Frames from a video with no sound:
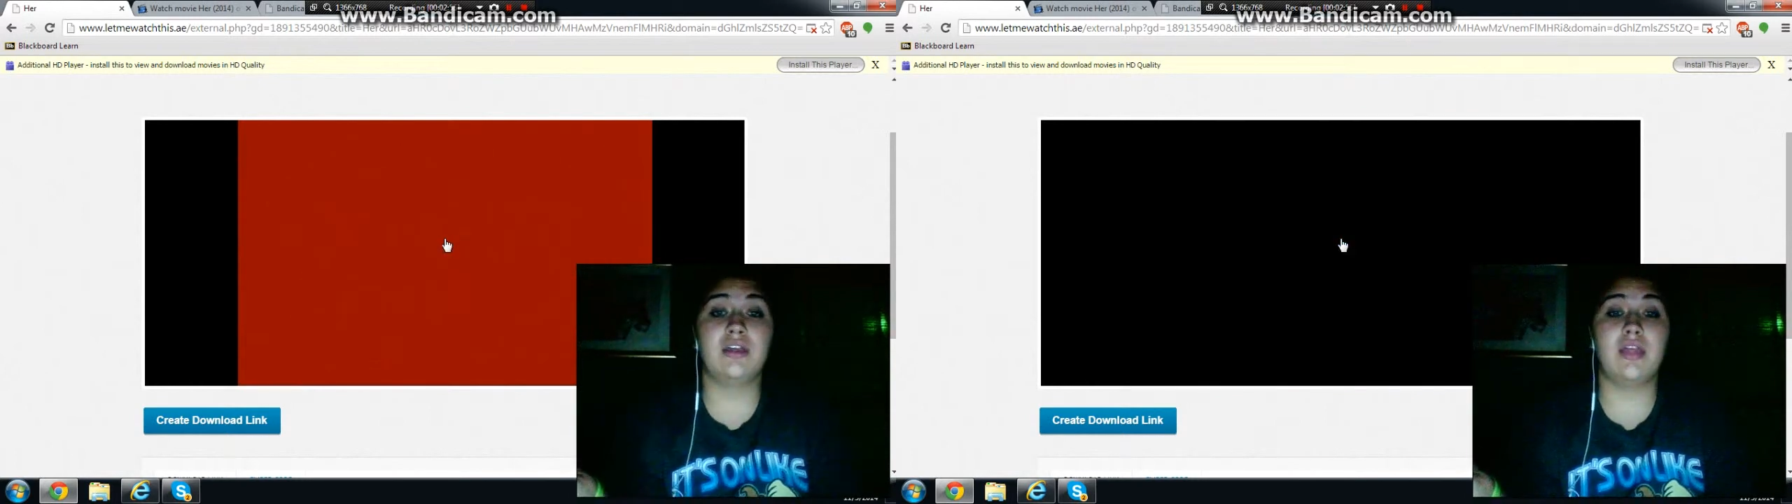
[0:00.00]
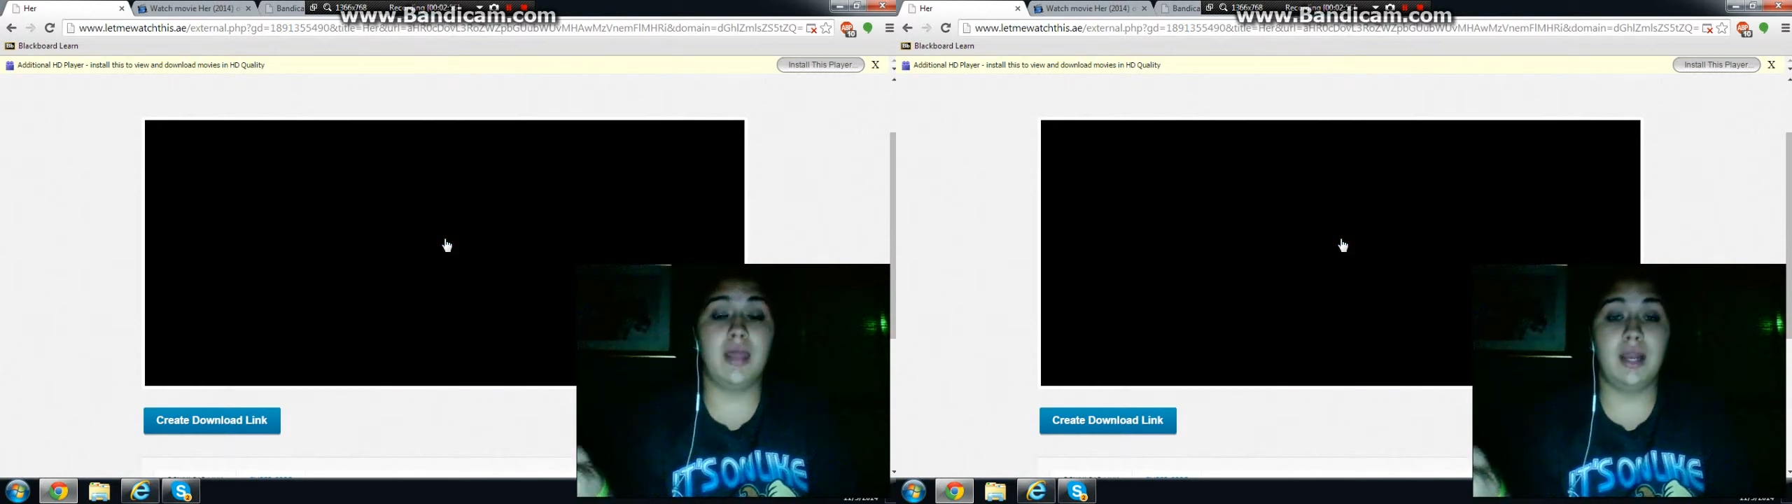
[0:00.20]

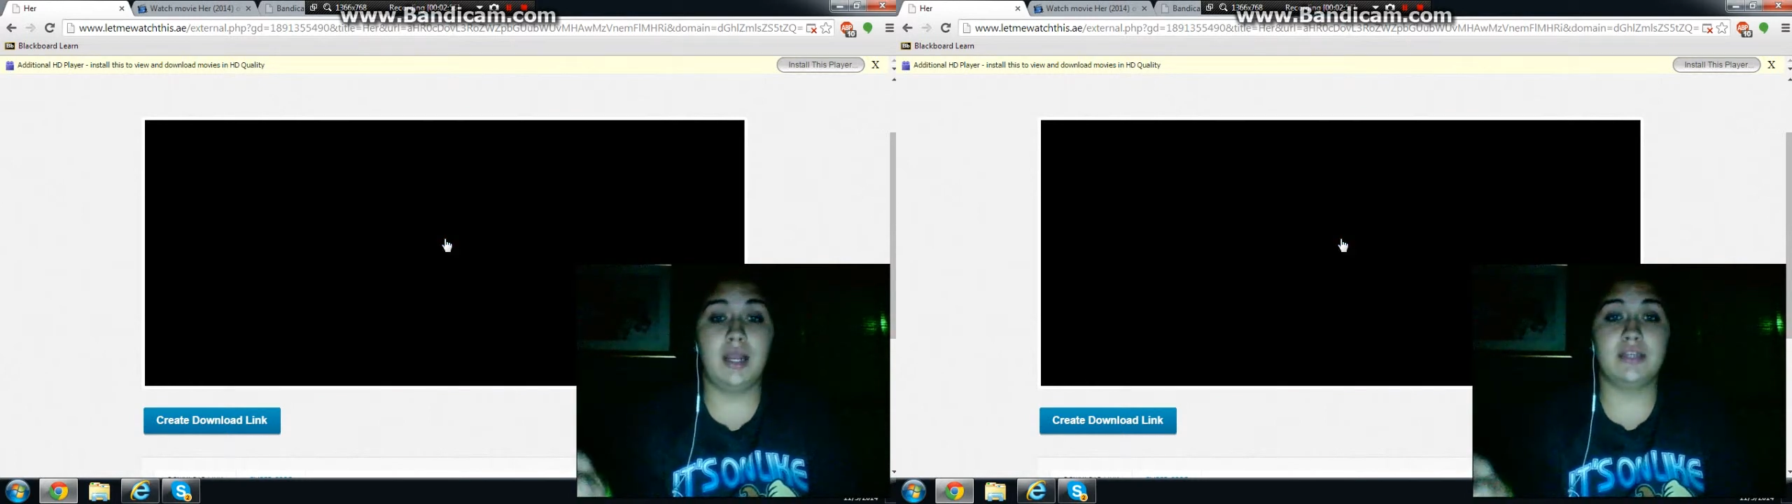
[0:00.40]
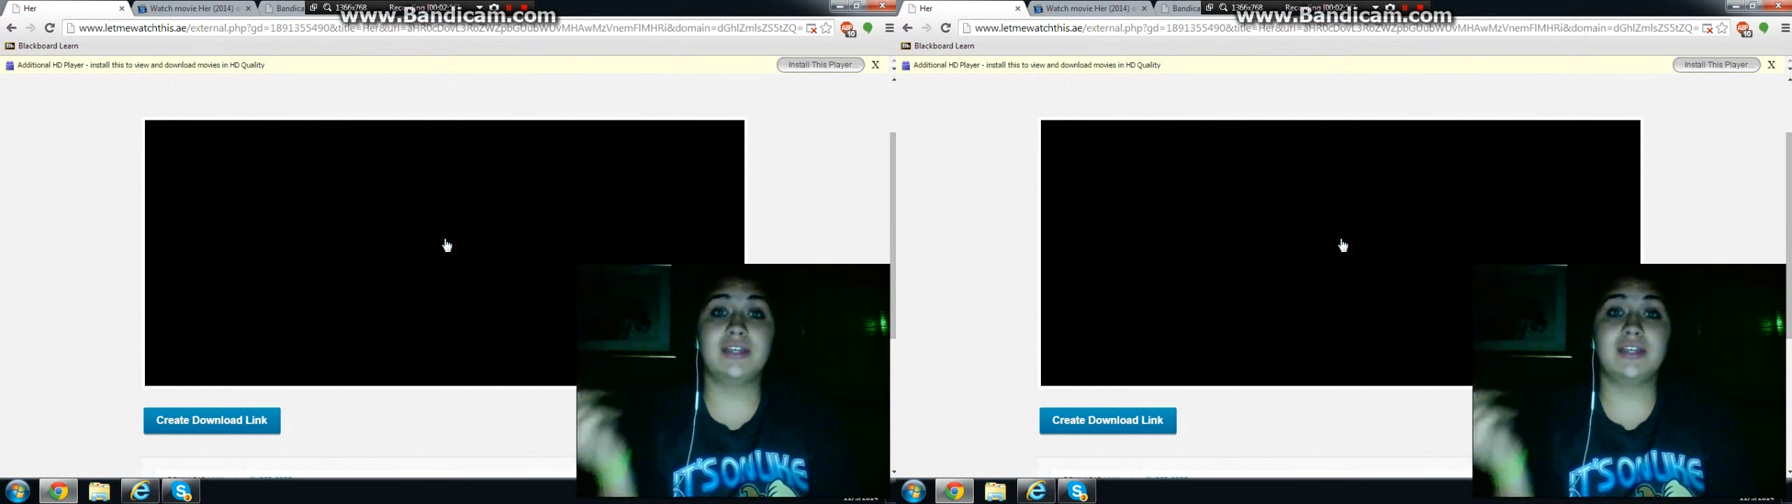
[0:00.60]
blah, blah,
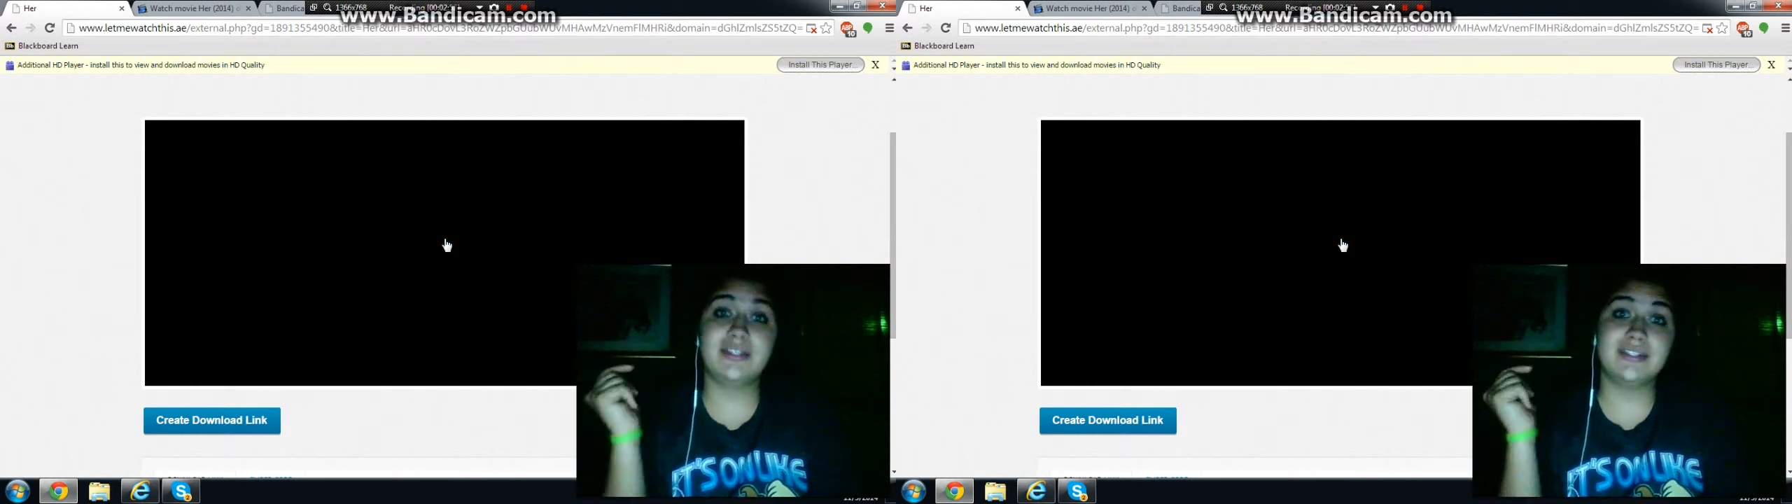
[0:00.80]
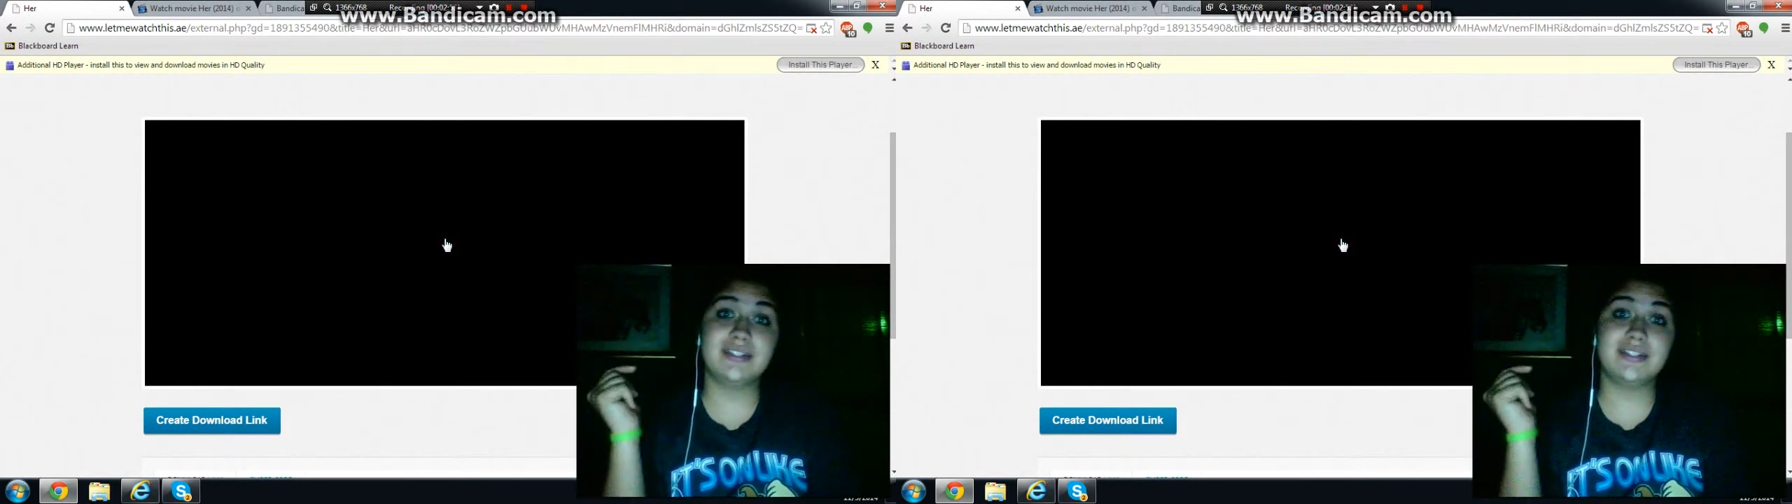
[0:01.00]
you
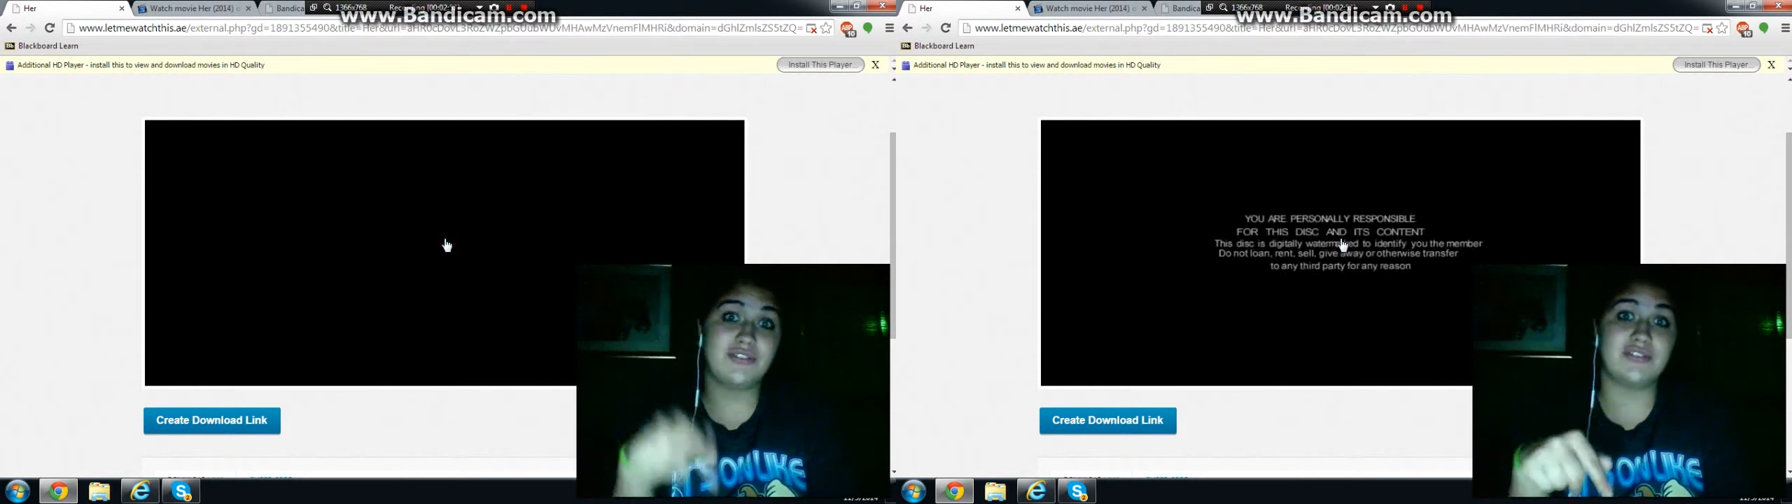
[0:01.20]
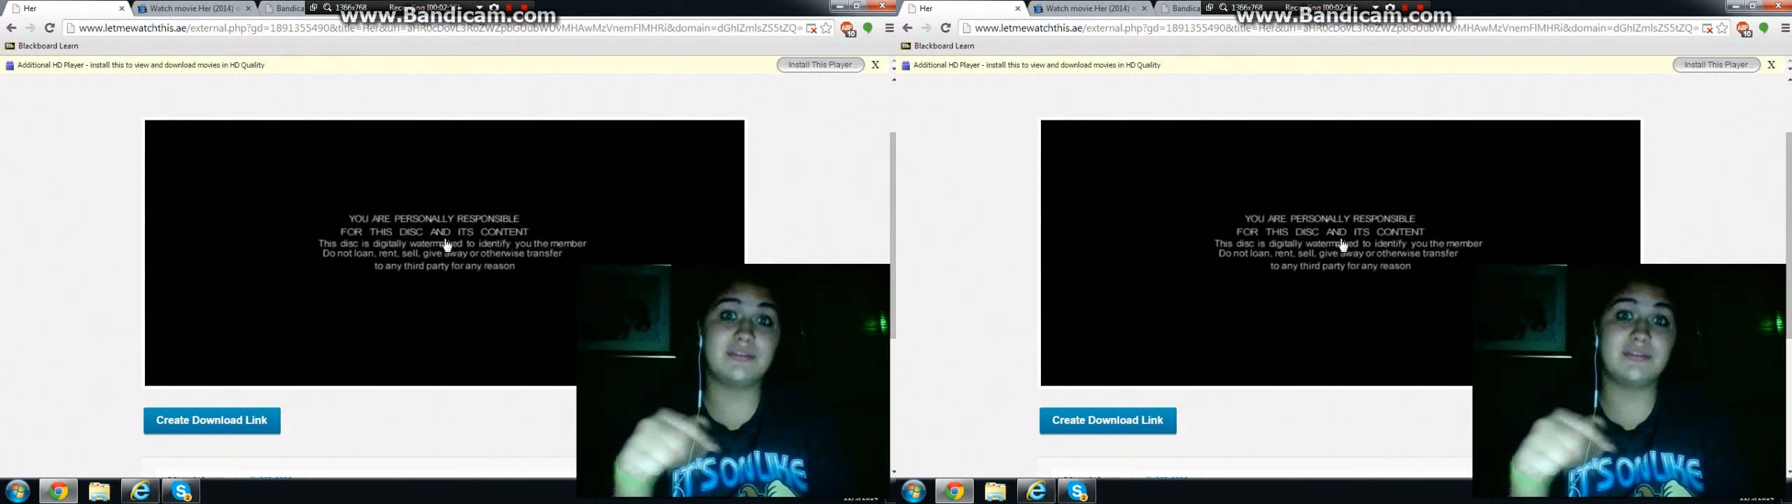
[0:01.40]
cannot download
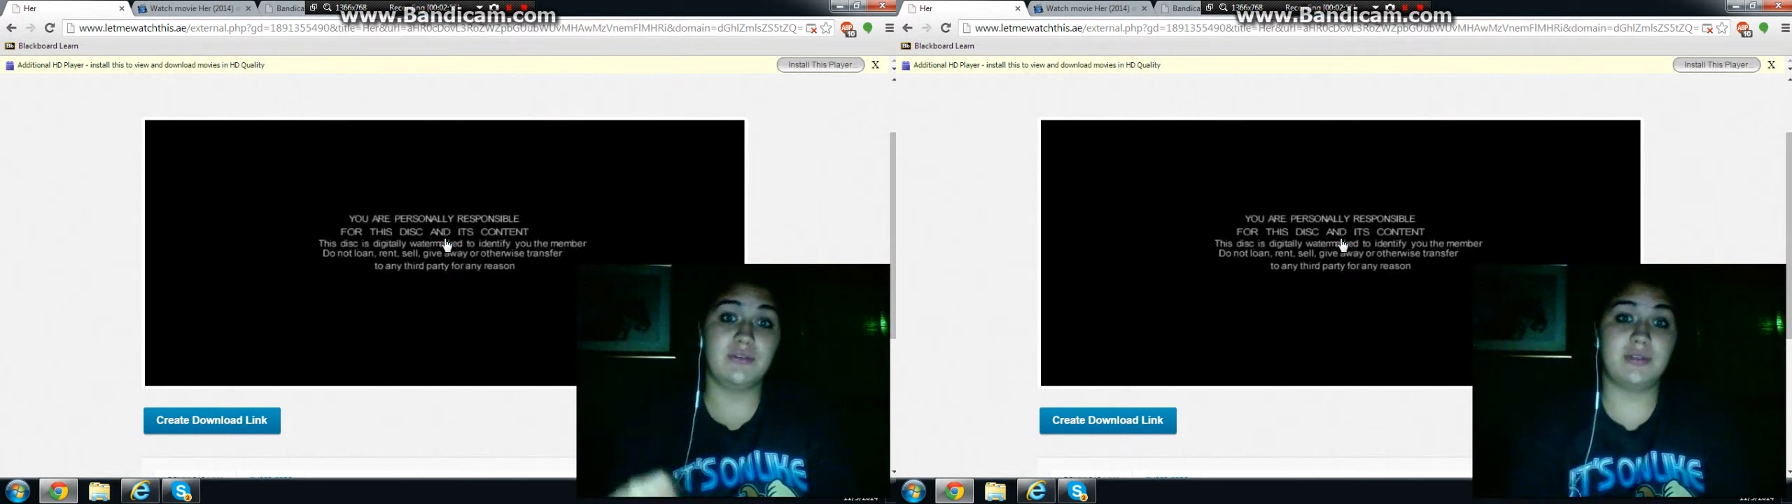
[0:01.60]
this movie